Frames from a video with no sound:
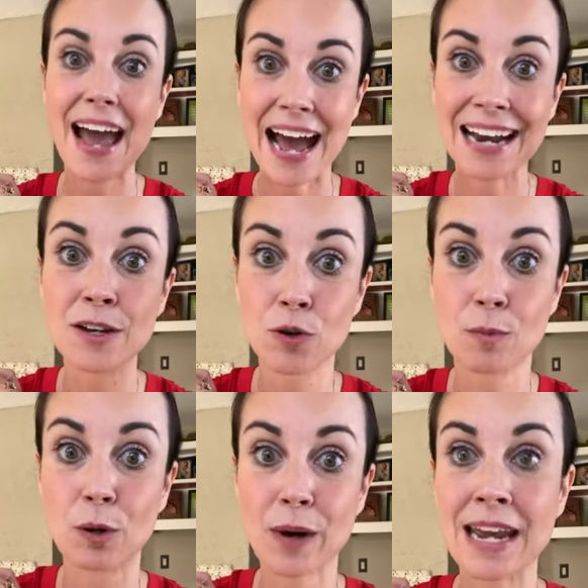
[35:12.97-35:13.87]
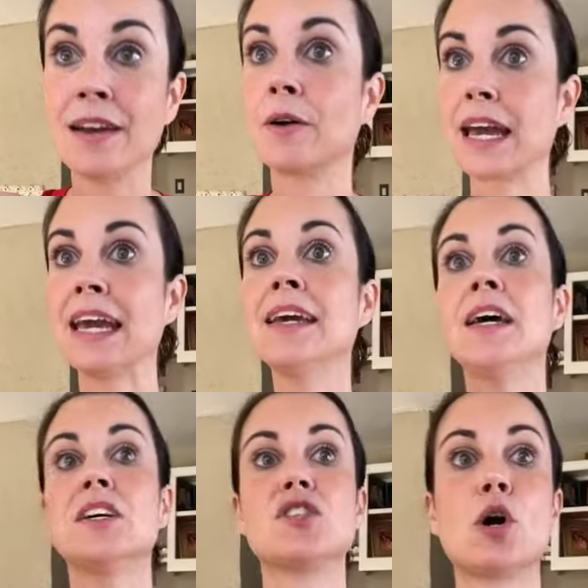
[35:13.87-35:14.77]
at a normal rate, okay?
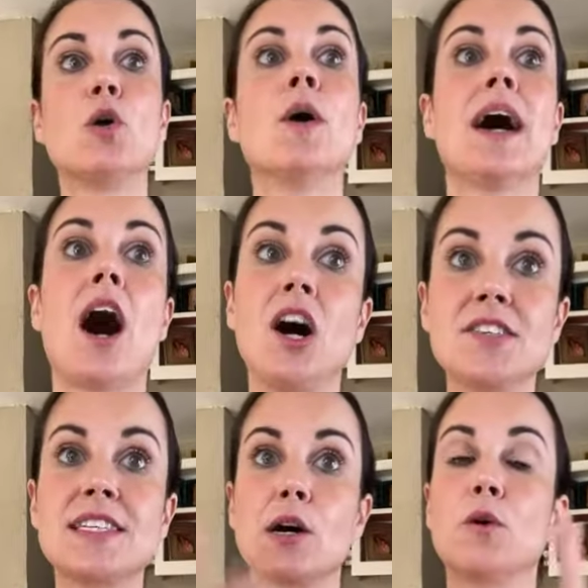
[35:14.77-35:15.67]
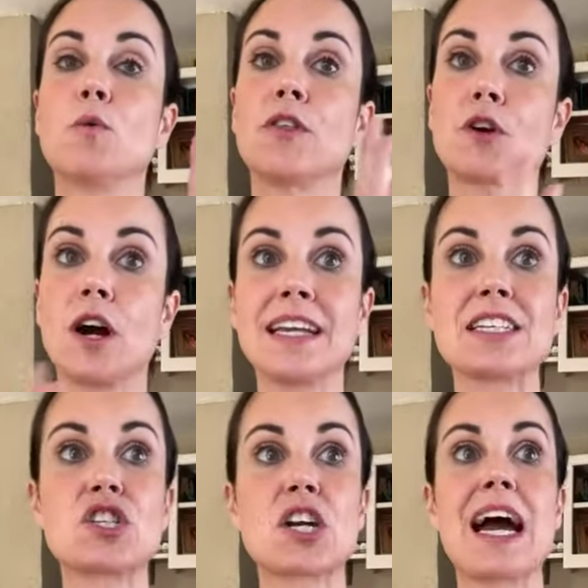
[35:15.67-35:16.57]
So, also with chronic
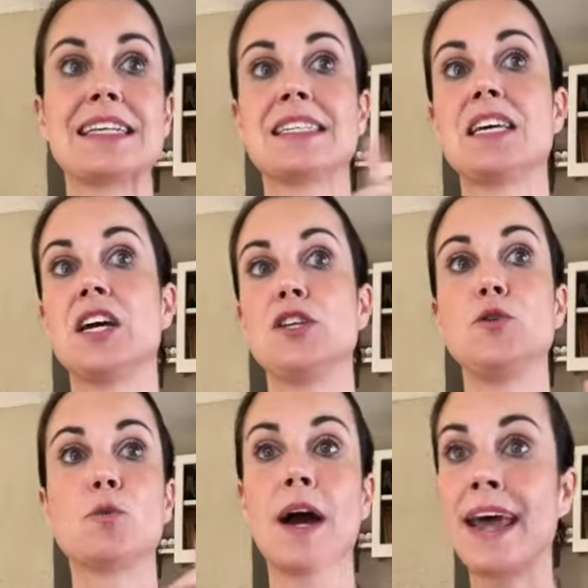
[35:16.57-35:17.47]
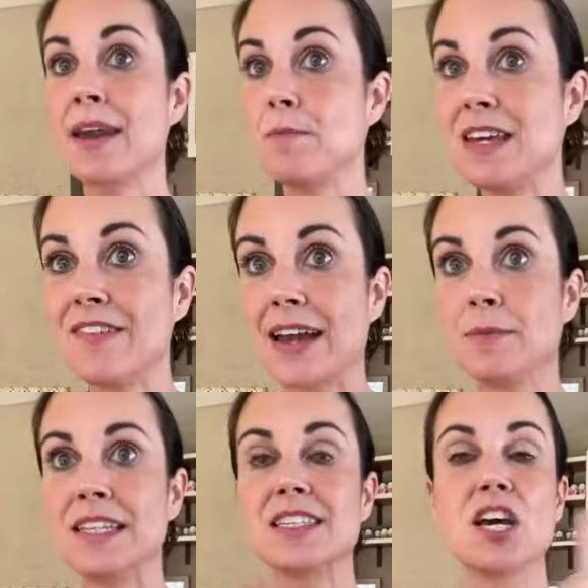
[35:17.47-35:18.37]
stress, you run out of B
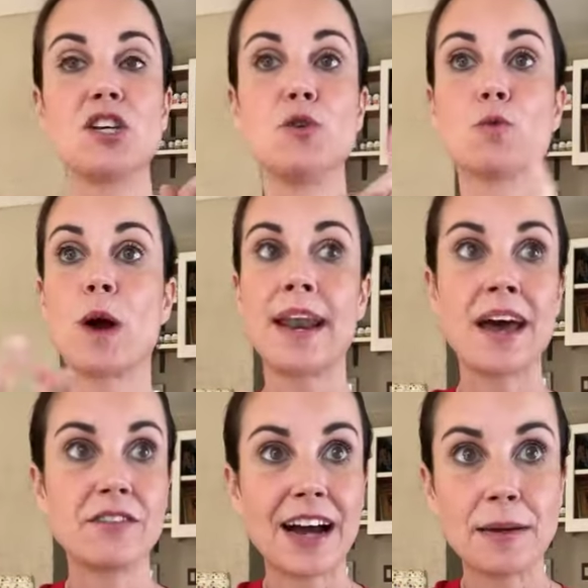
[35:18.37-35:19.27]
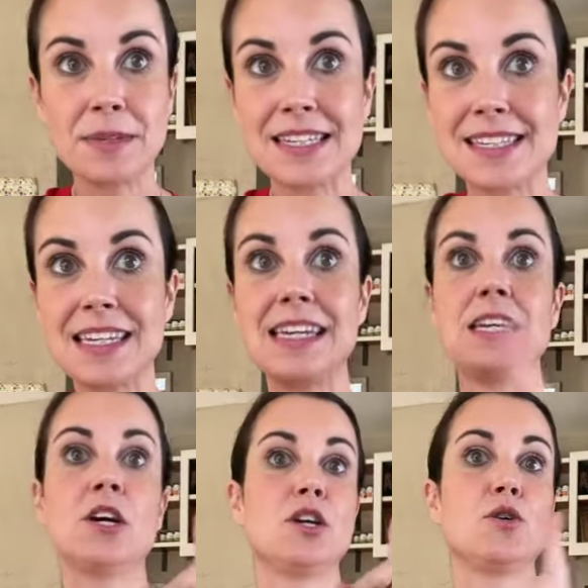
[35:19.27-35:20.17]
vitamins, you run out of vitamin
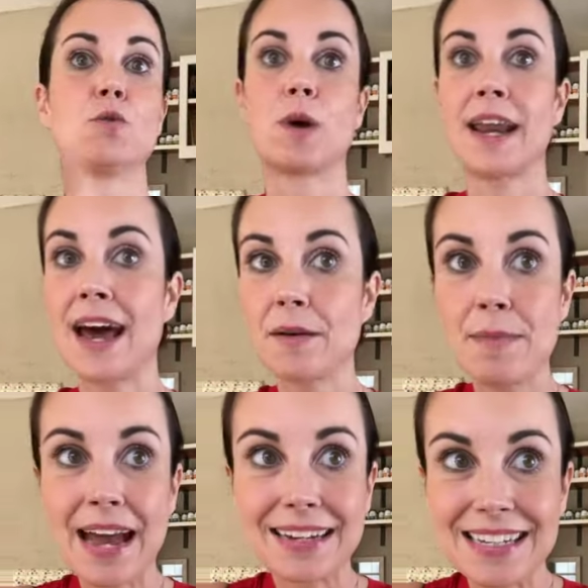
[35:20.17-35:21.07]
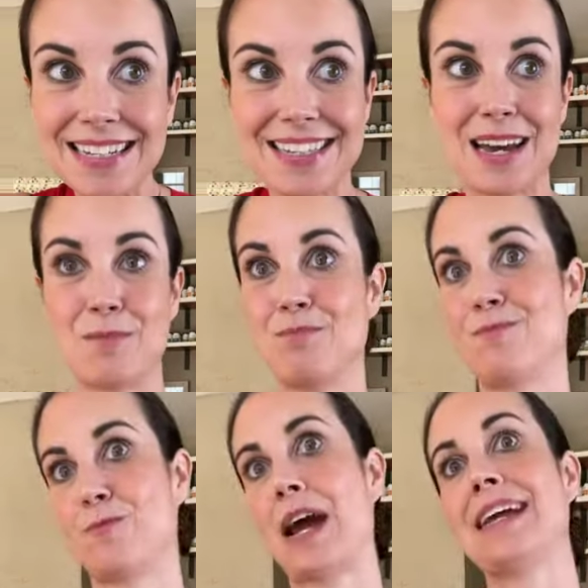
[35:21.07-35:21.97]
C, you run out of magnesium,
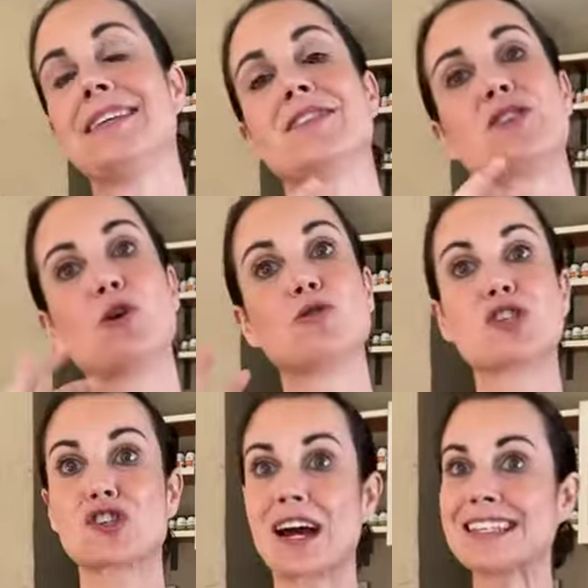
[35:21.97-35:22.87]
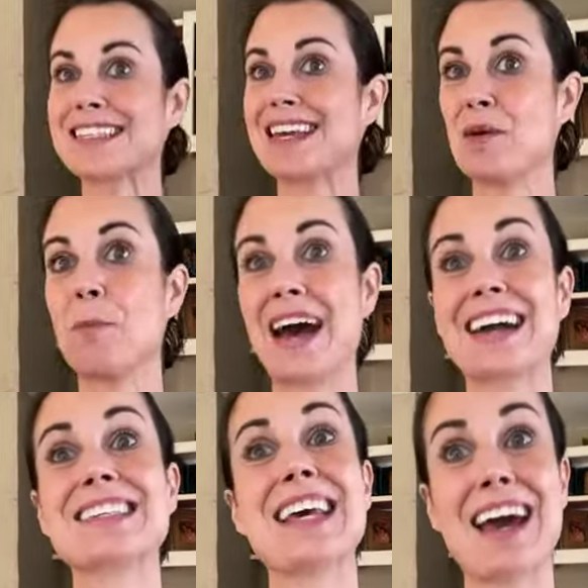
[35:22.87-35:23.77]
right? So, stress
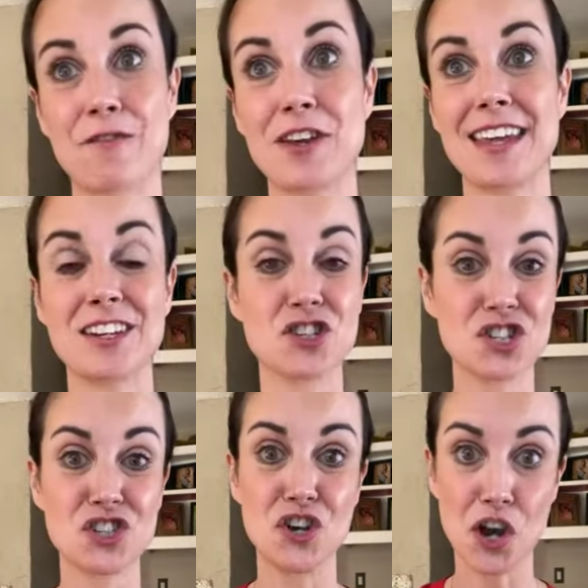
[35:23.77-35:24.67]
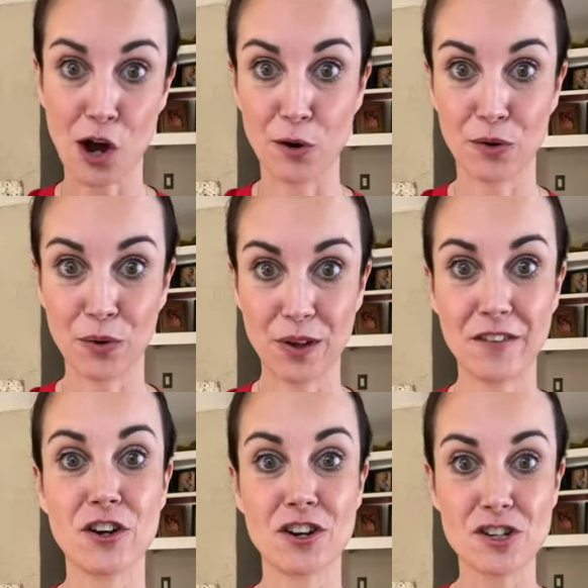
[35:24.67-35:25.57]
impacts everything. Just know
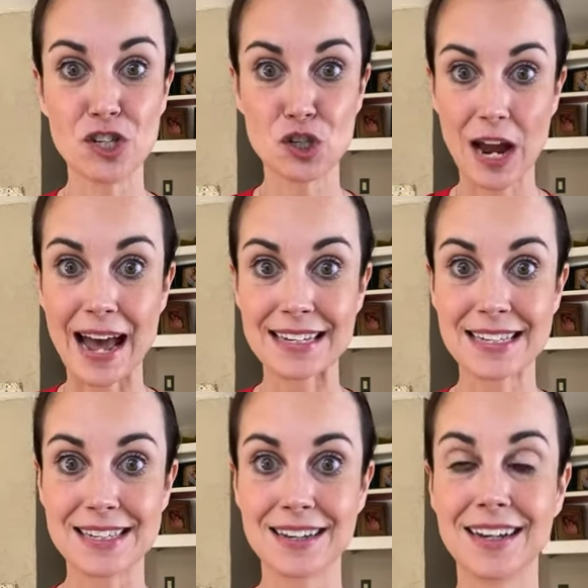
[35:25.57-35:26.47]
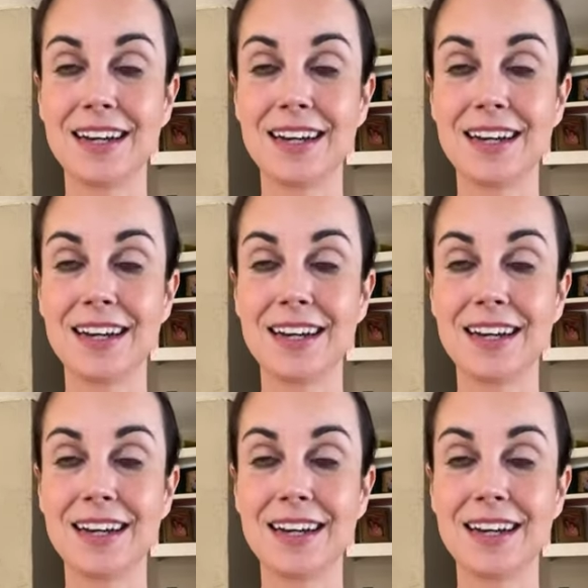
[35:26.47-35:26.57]
if you're under stress,